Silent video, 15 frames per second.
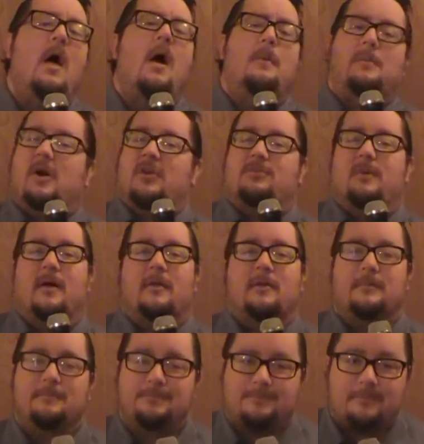Prospect.
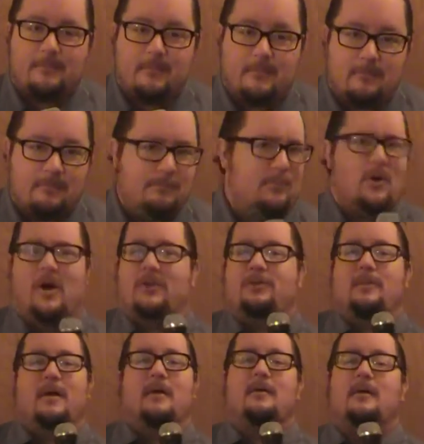
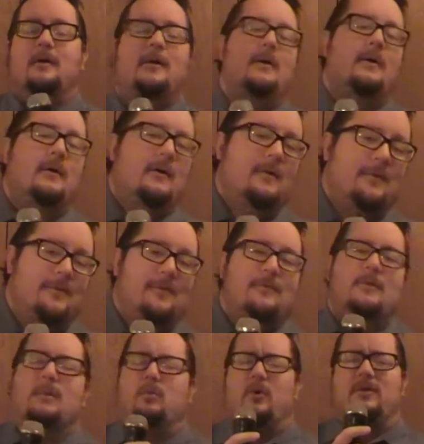Prospect.
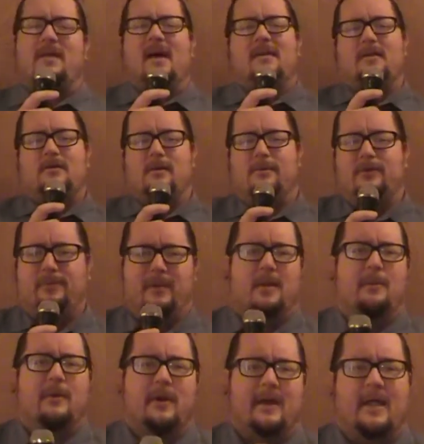Number one tag team
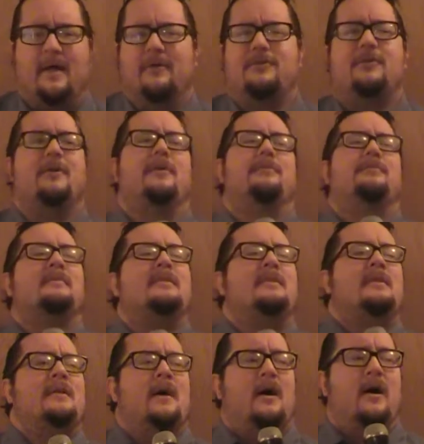WCPW right now, so.
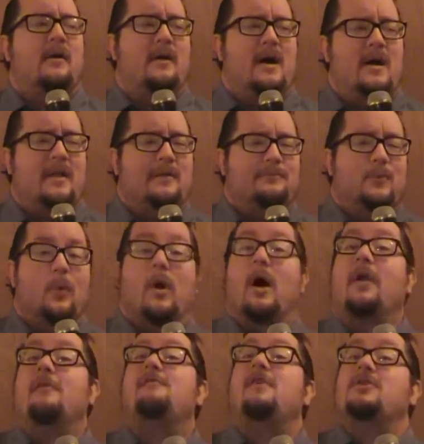All right, or
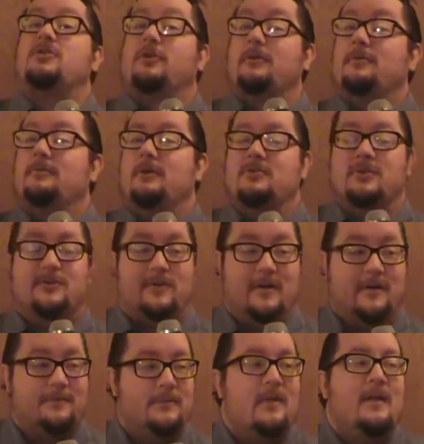unofficially, I should say.
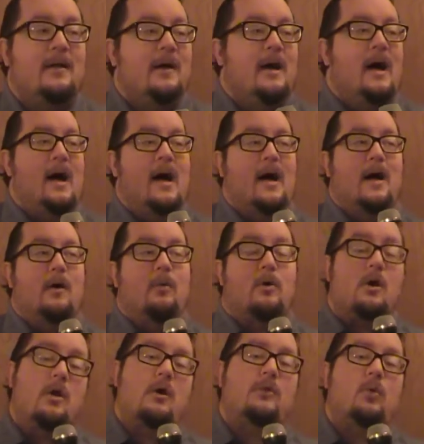Uh, we're
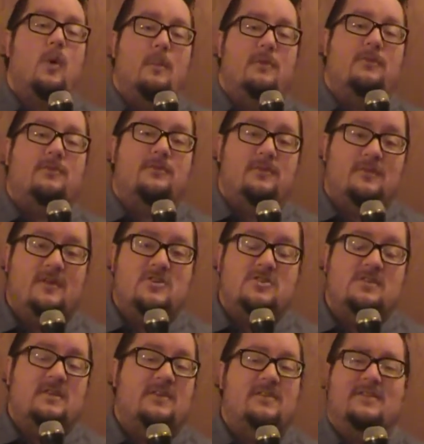going on the women's
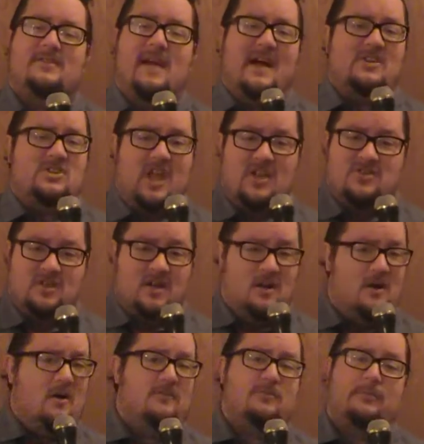division. This has not changed at
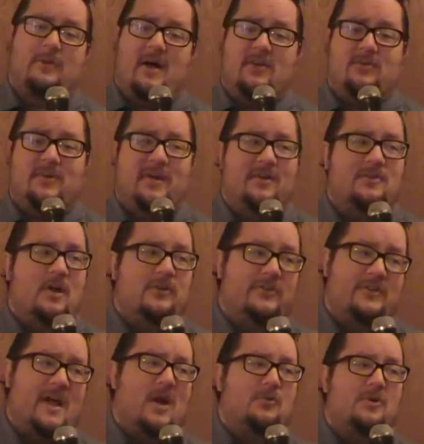all from last week, so I'll
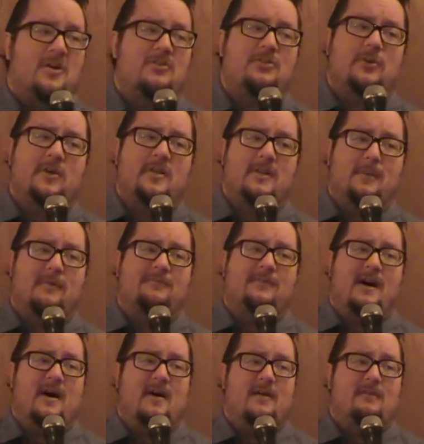just kind of run through it. Number
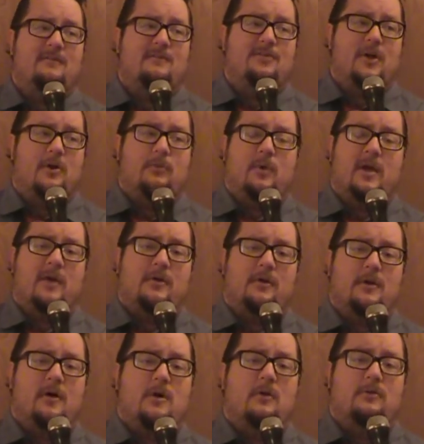five, third week in a
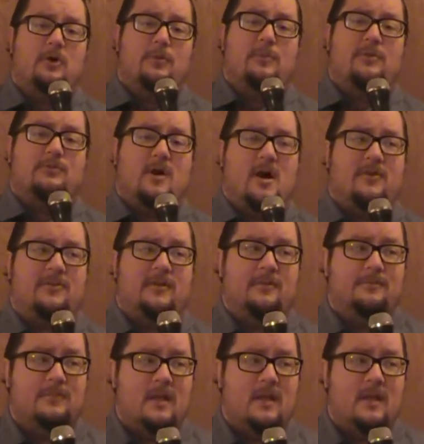row, Little Miss Roxxy.